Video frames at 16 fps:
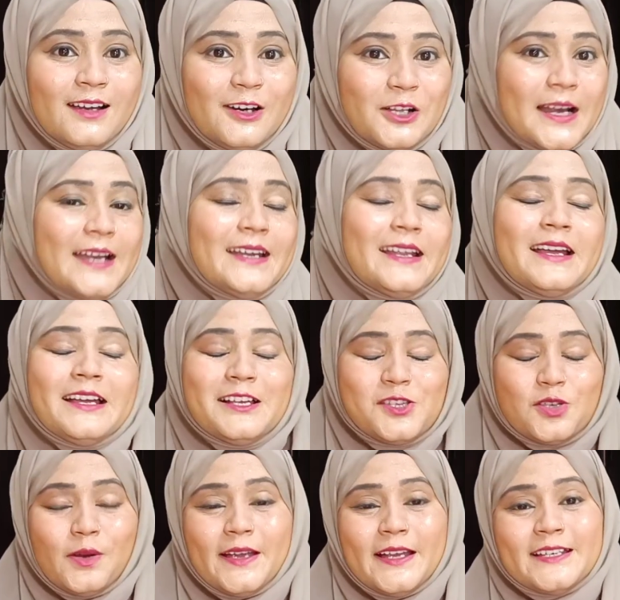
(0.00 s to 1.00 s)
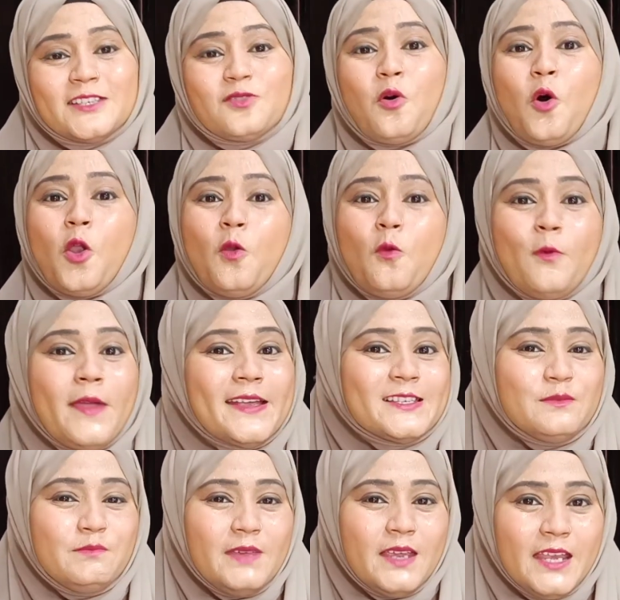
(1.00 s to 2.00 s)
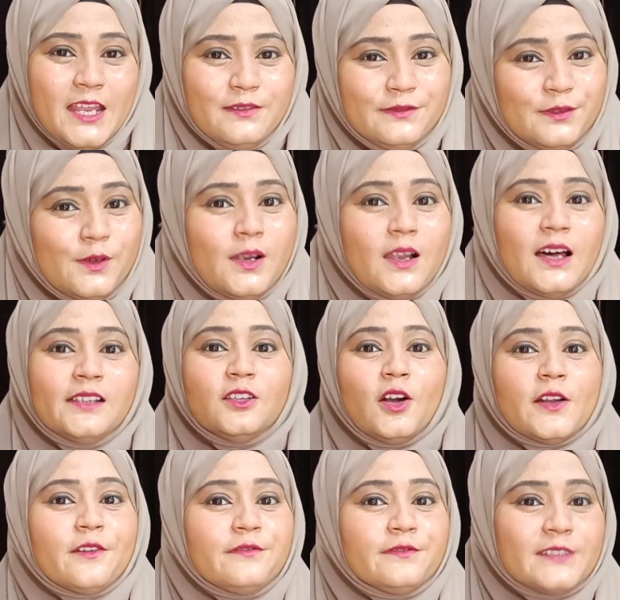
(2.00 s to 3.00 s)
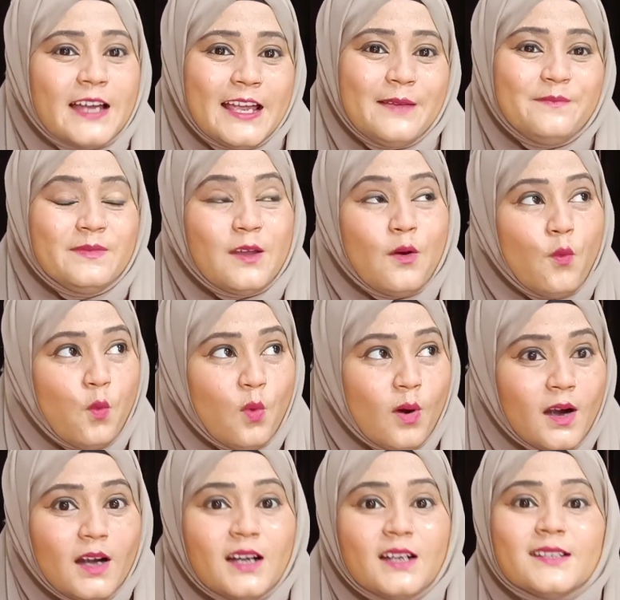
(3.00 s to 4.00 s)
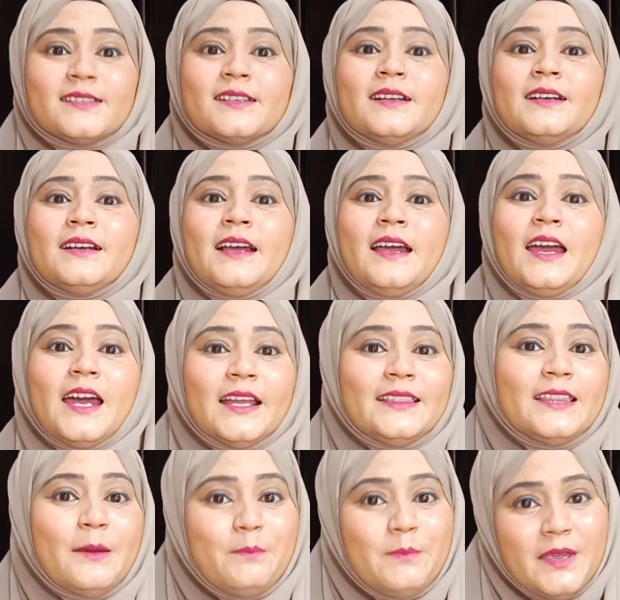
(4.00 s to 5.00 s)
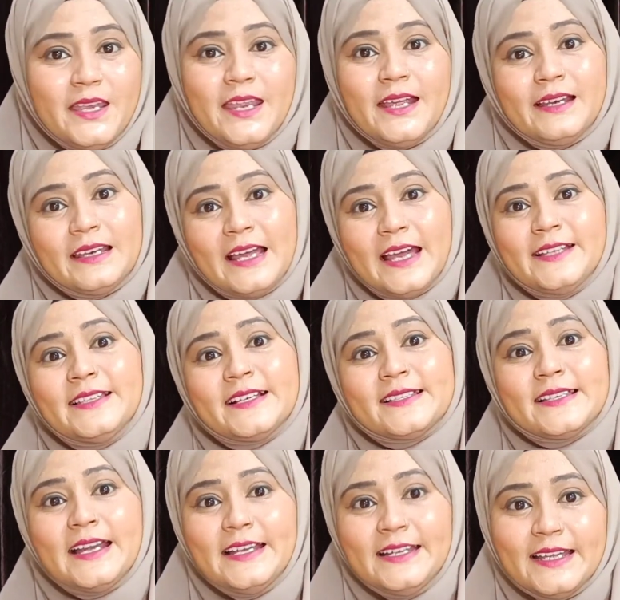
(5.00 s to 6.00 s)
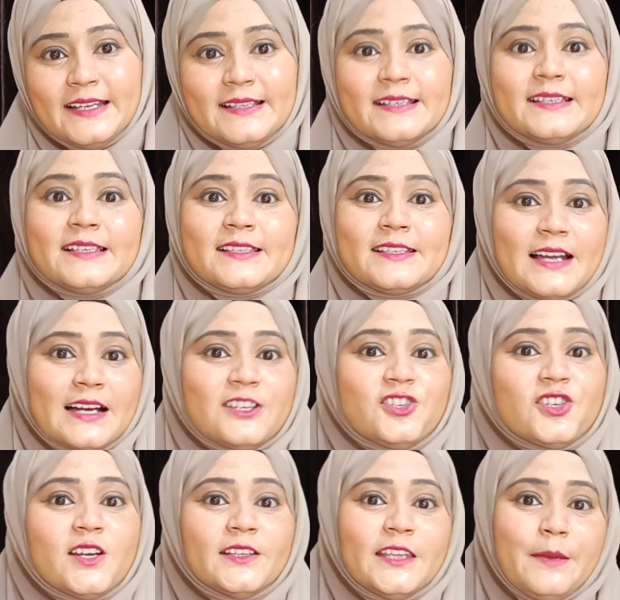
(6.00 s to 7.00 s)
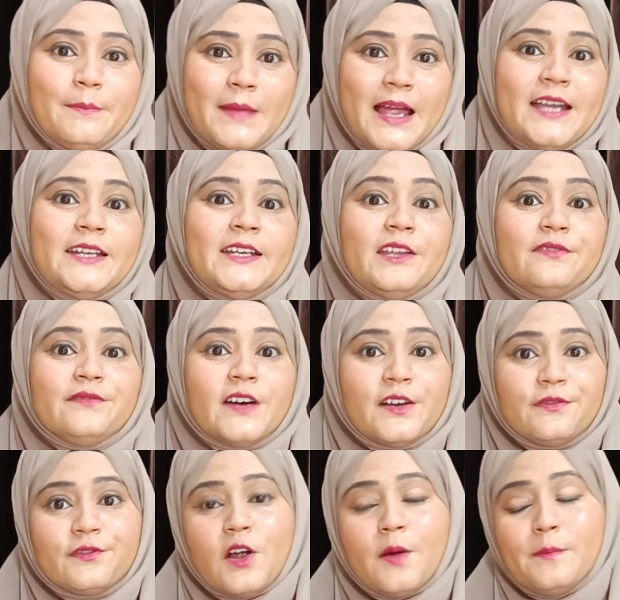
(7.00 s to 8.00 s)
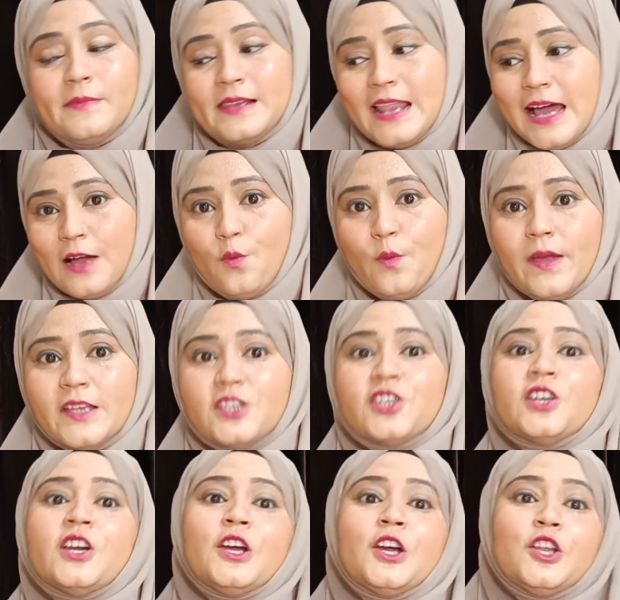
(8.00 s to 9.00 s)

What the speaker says: All right, so it's always meaningful. A lot of time the words and the meaning, like the sentence structure, they might differ from language